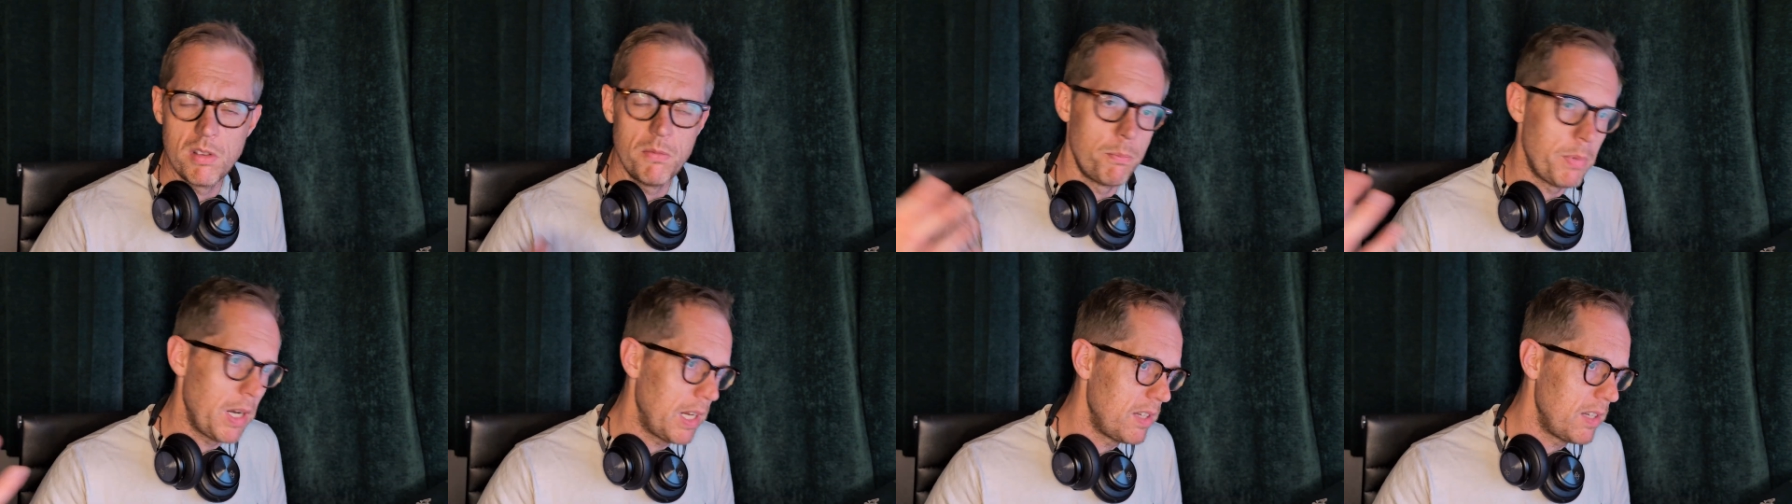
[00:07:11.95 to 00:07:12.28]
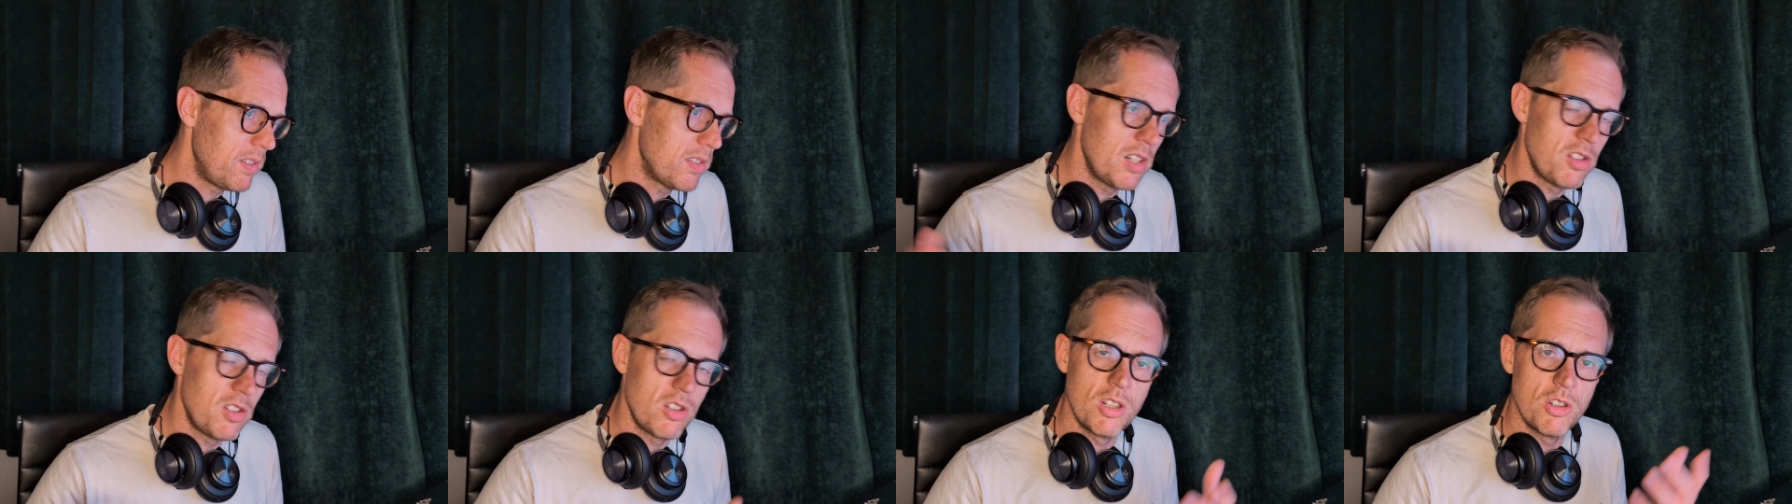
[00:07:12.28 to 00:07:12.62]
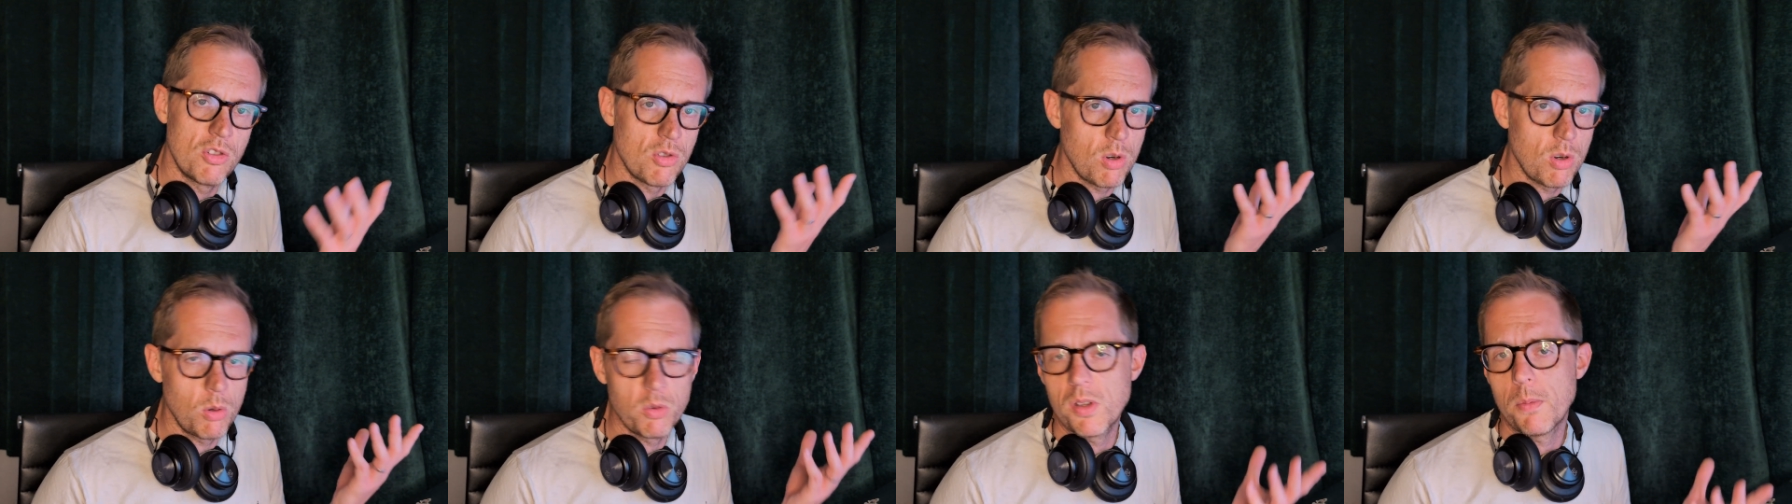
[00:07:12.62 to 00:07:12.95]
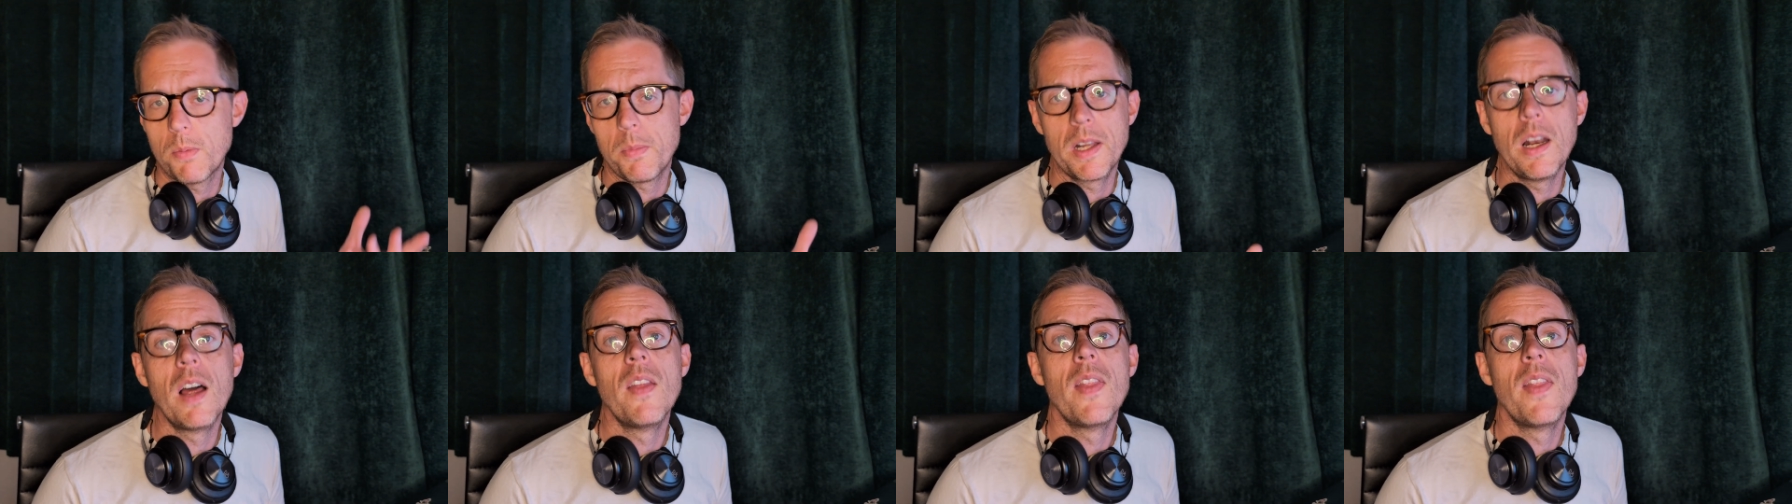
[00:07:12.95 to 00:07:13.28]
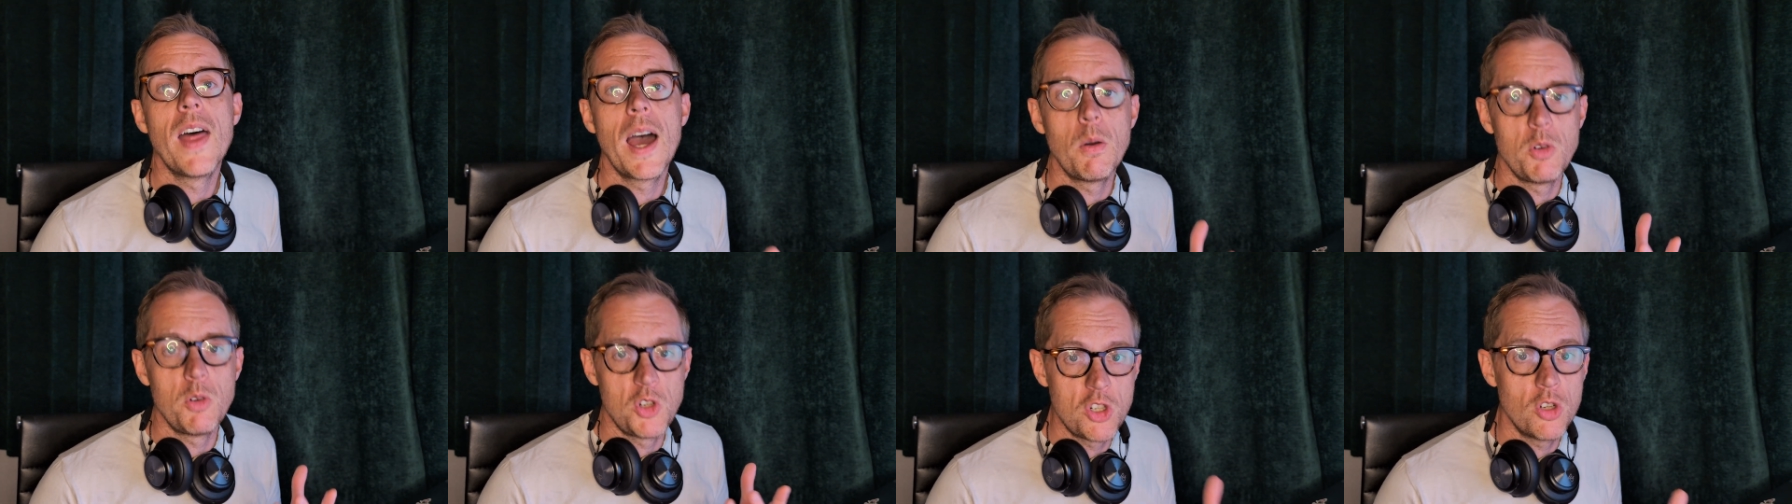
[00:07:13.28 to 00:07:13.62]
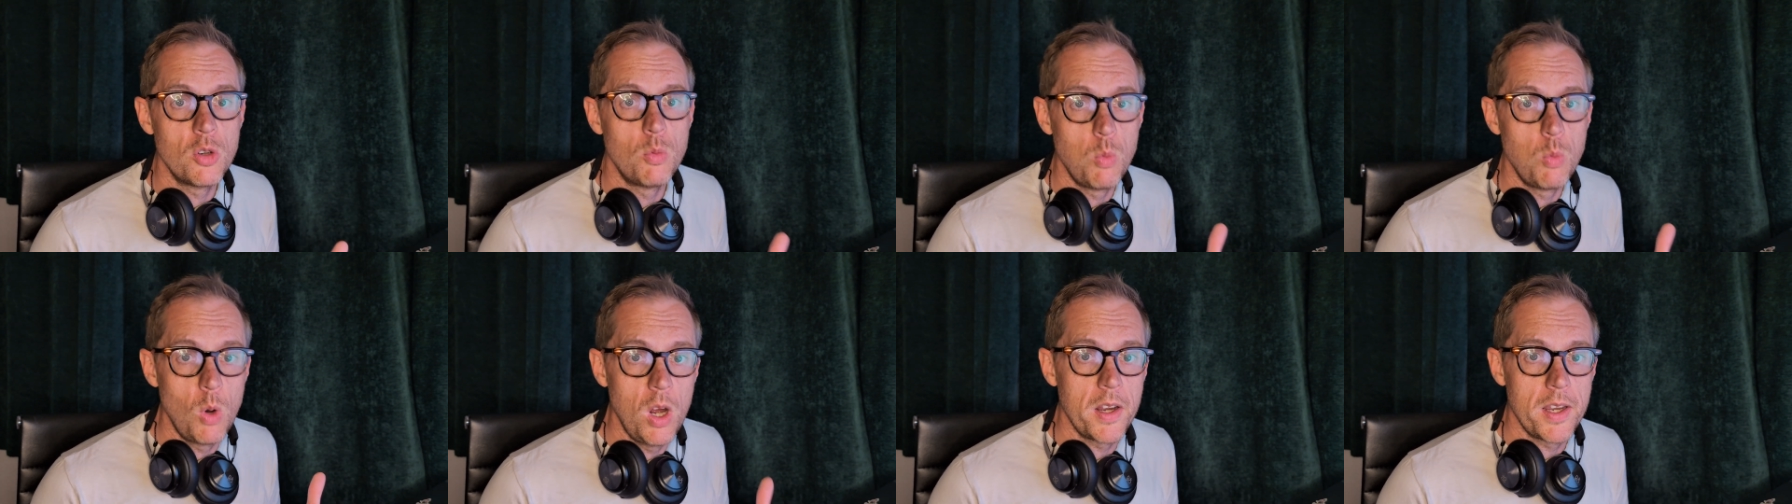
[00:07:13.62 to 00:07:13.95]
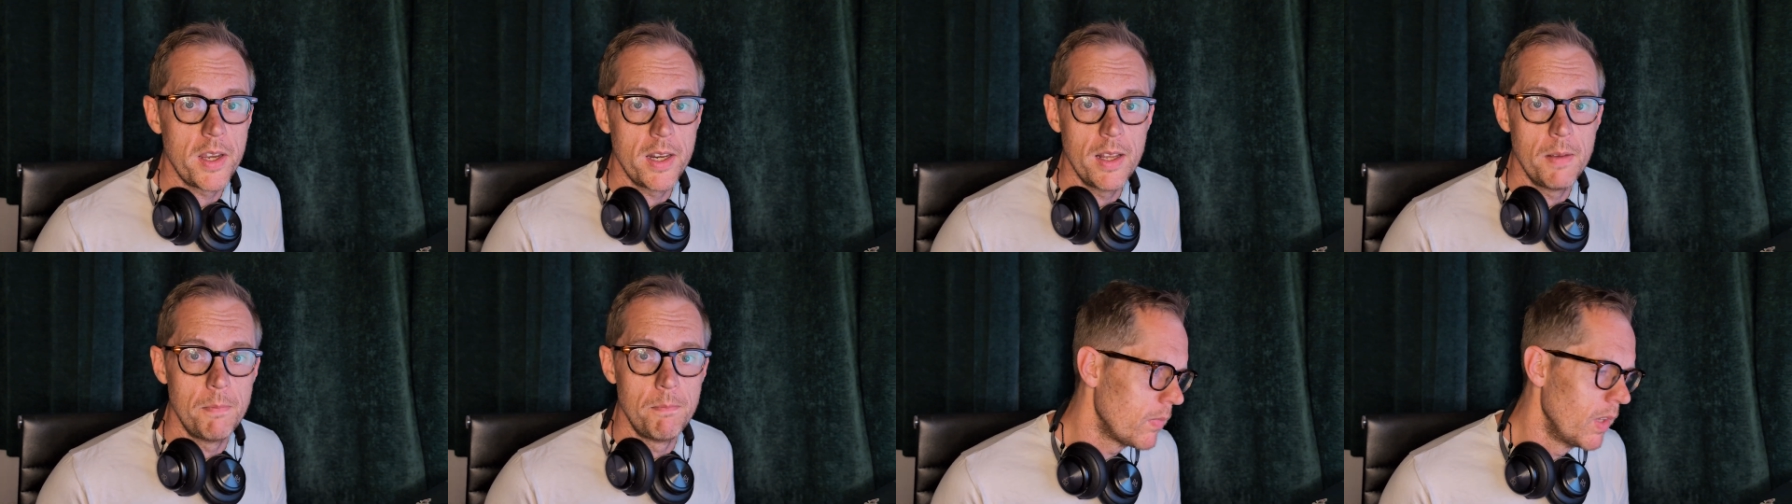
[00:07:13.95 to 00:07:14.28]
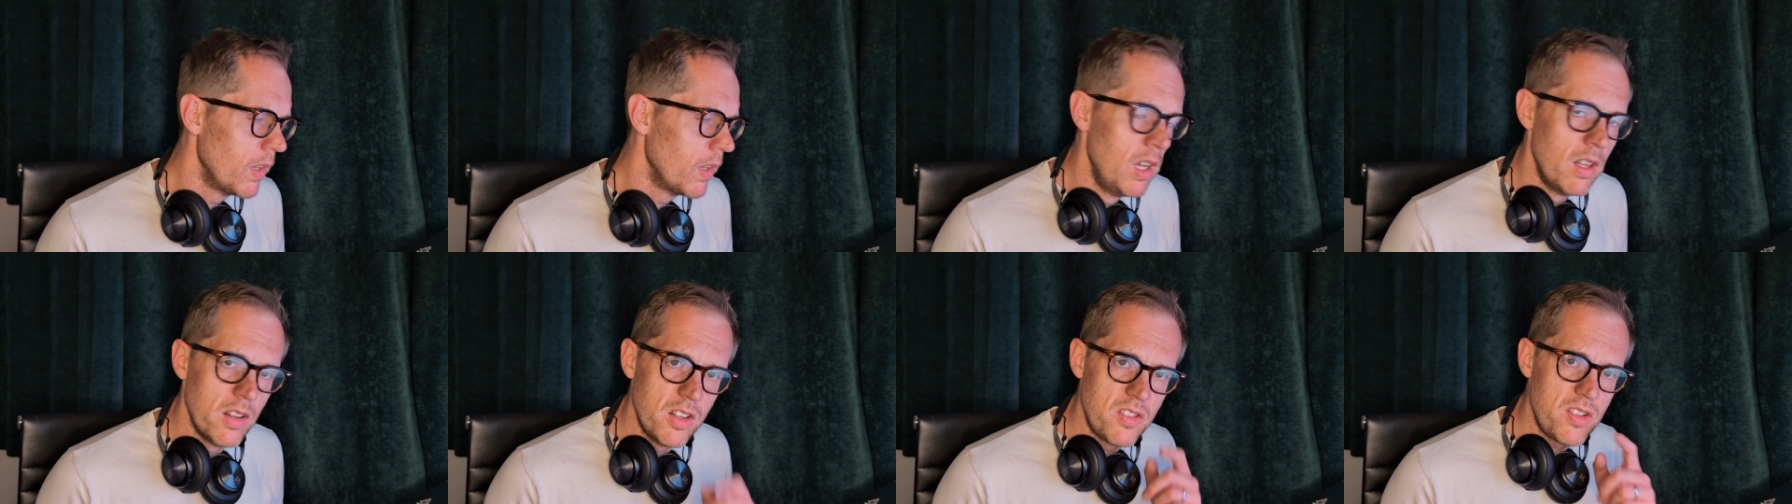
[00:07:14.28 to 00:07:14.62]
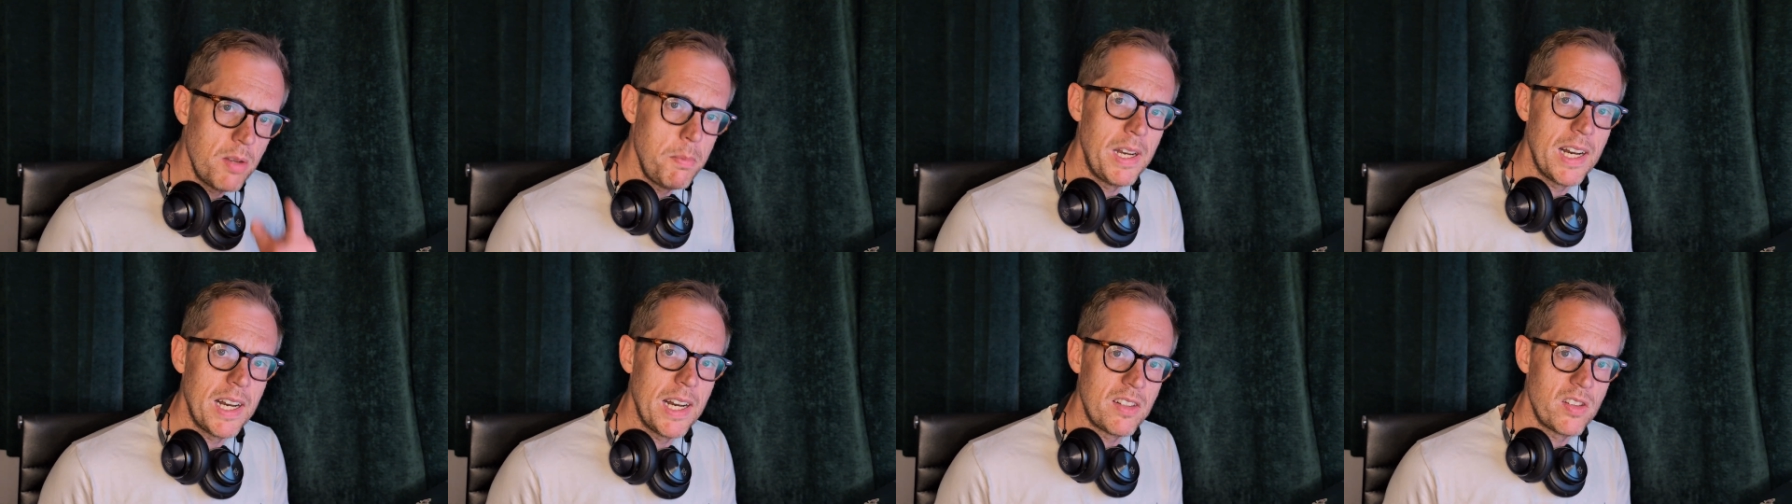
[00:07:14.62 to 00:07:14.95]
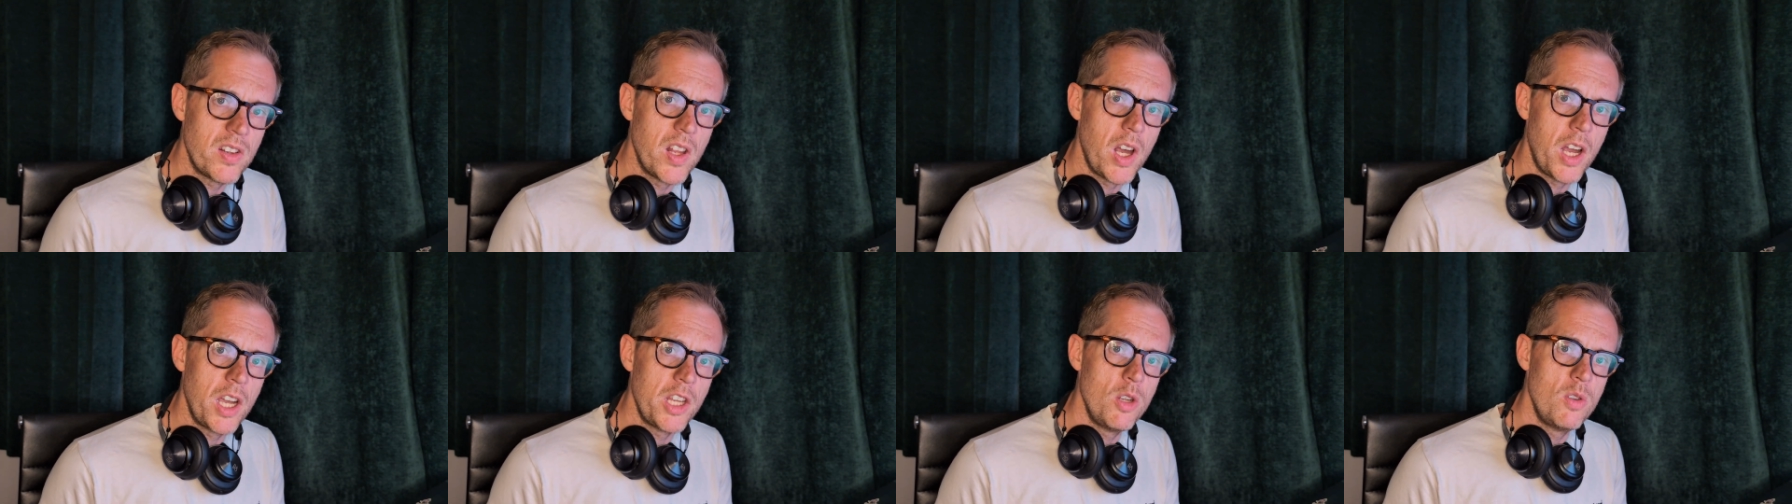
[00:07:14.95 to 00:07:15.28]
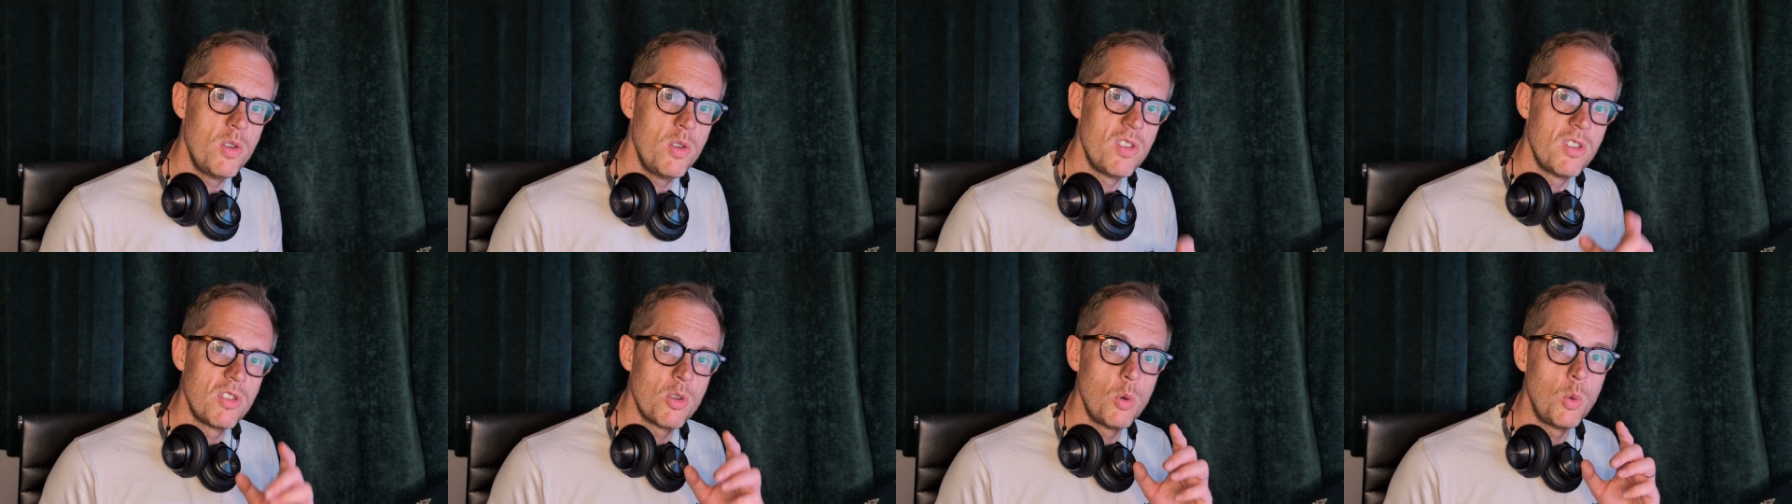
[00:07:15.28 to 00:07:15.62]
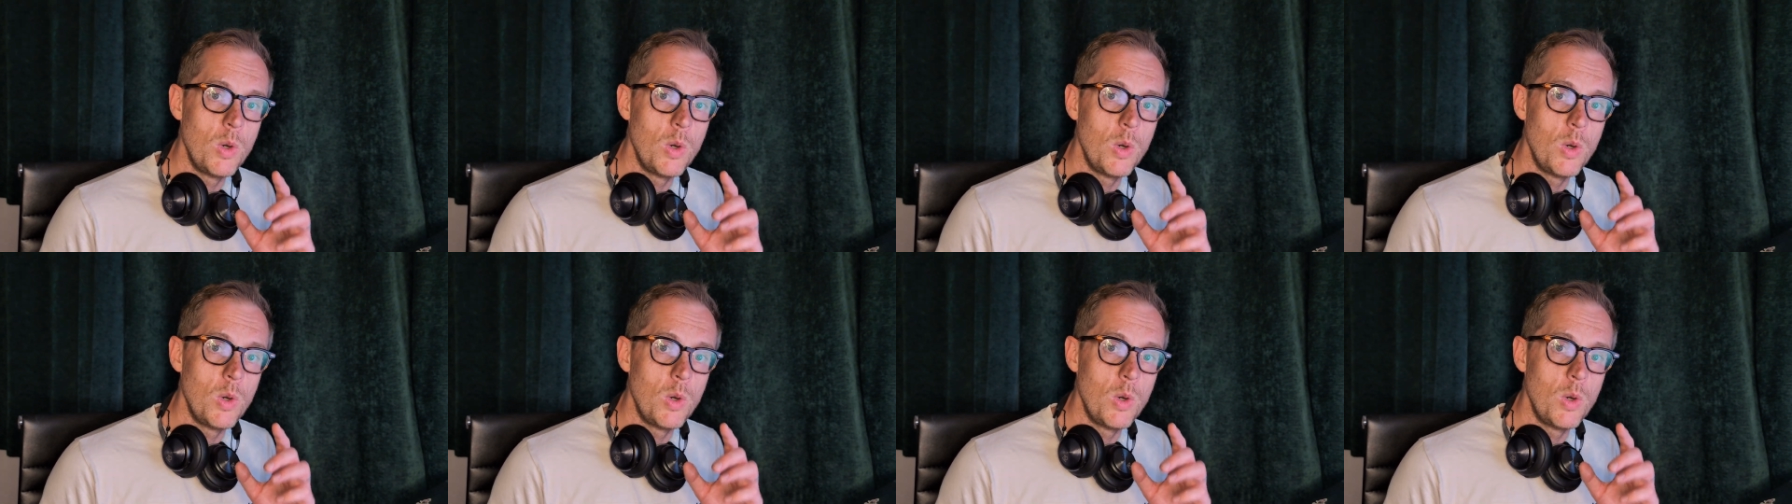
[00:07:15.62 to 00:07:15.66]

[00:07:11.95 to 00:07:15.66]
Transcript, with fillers: PlayStation control, something like that should work in it. The simulator that I use is called